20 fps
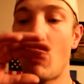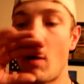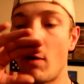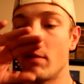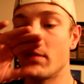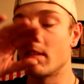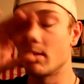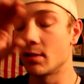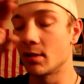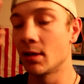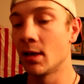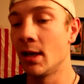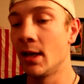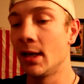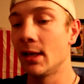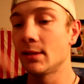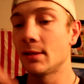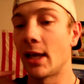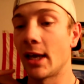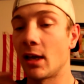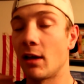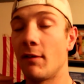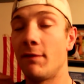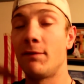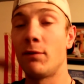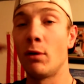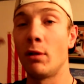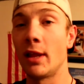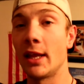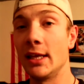over like a
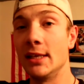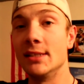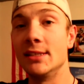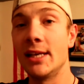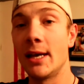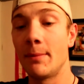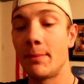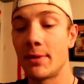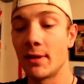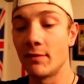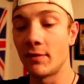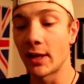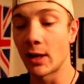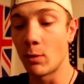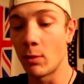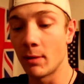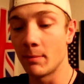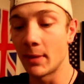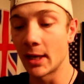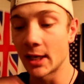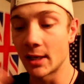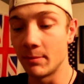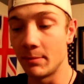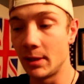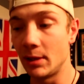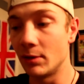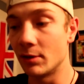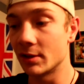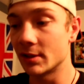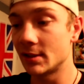full in-depth of like what my
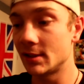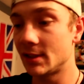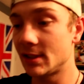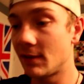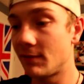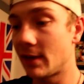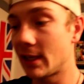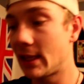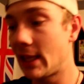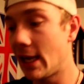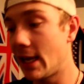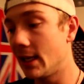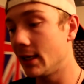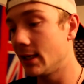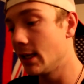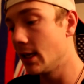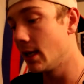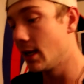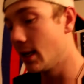computer is and stuff like that,